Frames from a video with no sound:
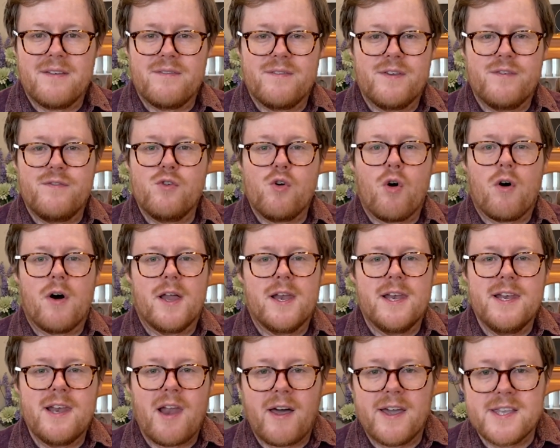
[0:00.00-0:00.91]
If you've got a
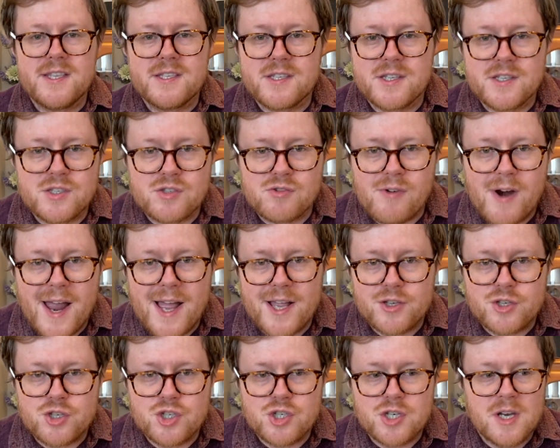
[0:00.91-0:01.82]
light
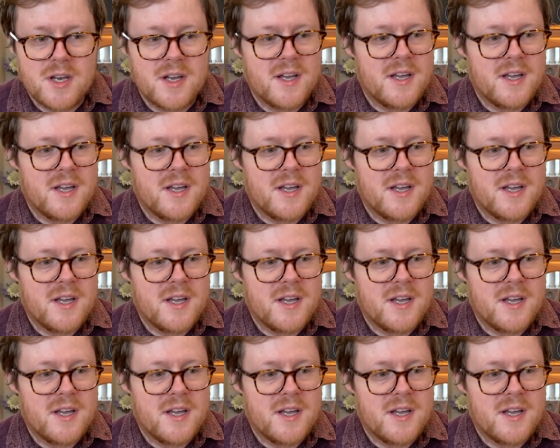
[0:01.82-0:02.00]
scratch,